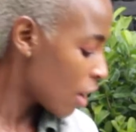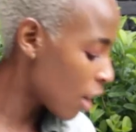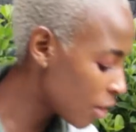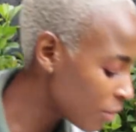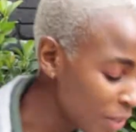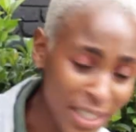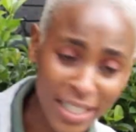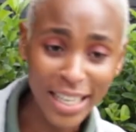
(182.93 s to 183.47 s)

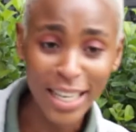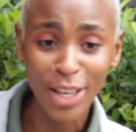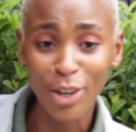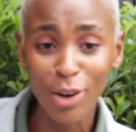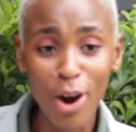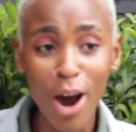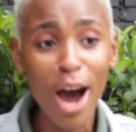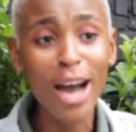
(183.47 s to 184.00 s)
obviously
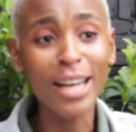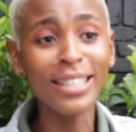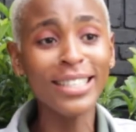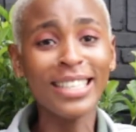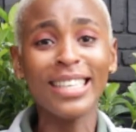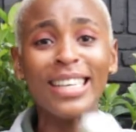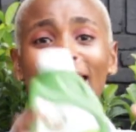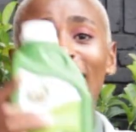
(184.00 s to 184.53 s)
you
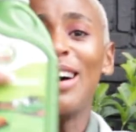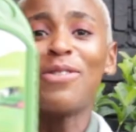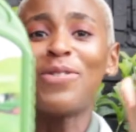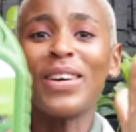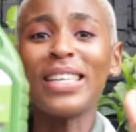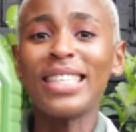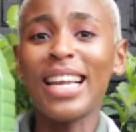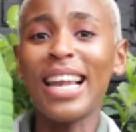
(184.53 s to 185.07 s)
can't
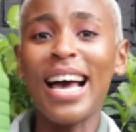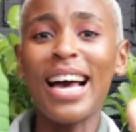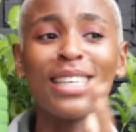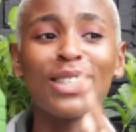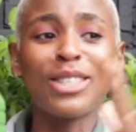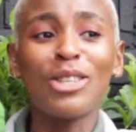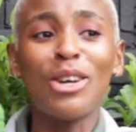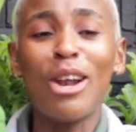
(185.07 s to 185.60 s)

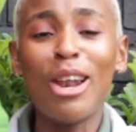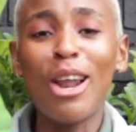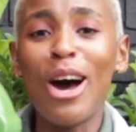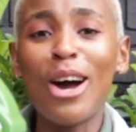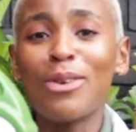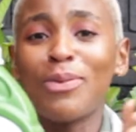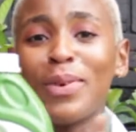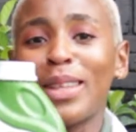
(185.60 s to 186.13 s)
fertilize your
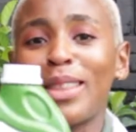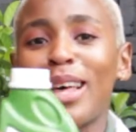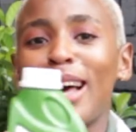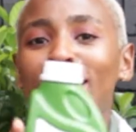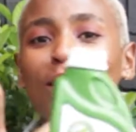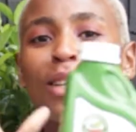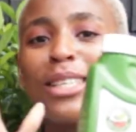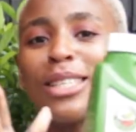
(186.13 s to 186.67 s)
lawn with
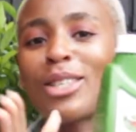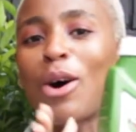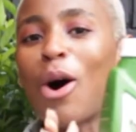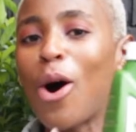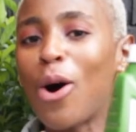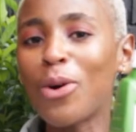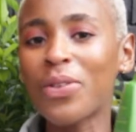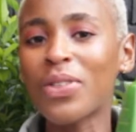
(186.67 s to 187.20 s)
this
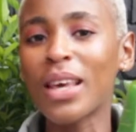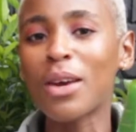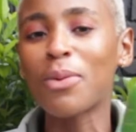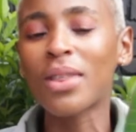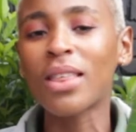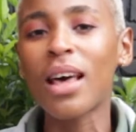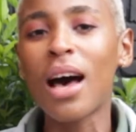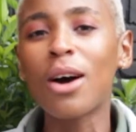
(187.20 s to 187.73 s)
whole thing
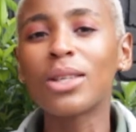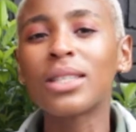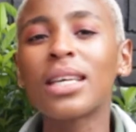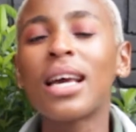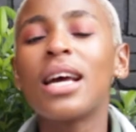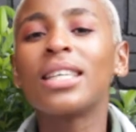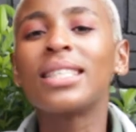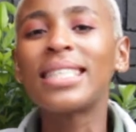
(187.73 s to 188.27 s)
without
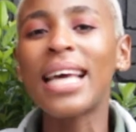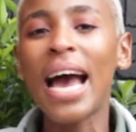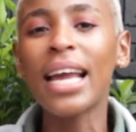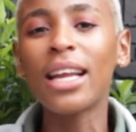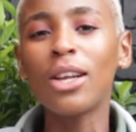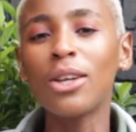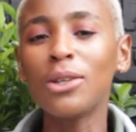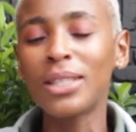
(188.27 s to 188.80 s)

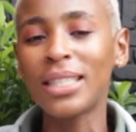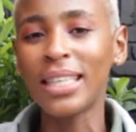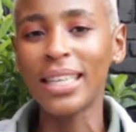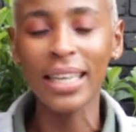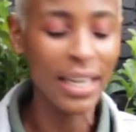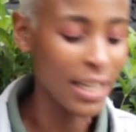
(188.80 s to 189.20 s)
diluting